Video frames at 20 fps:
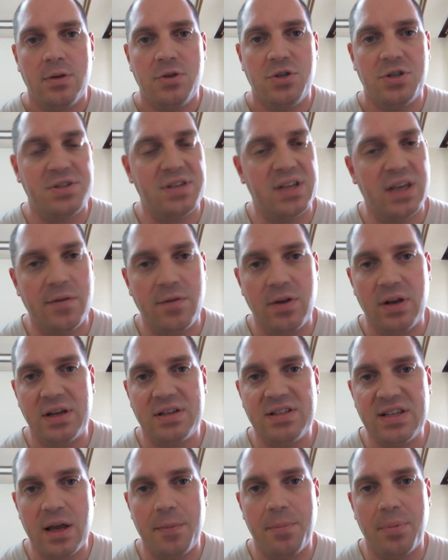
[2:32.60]
Just to give you an
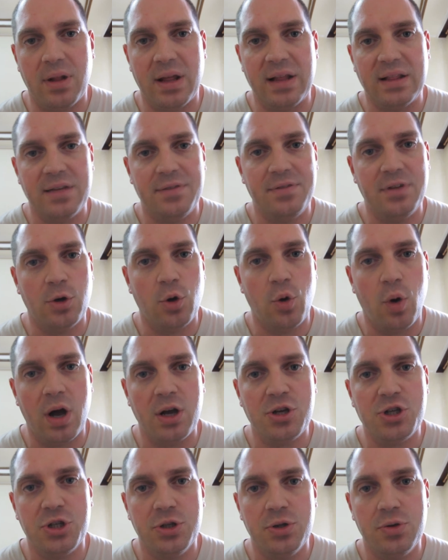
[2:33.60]
example, I lived in
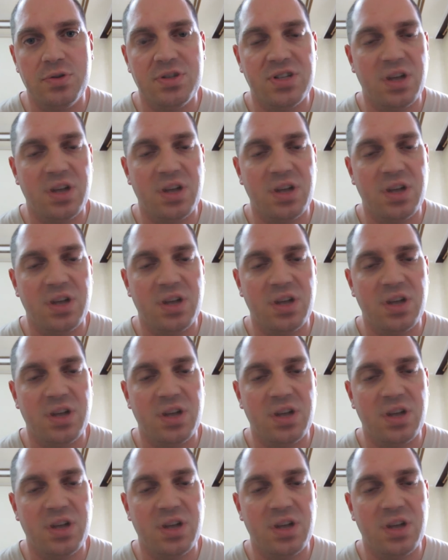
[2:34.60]
Gwangju.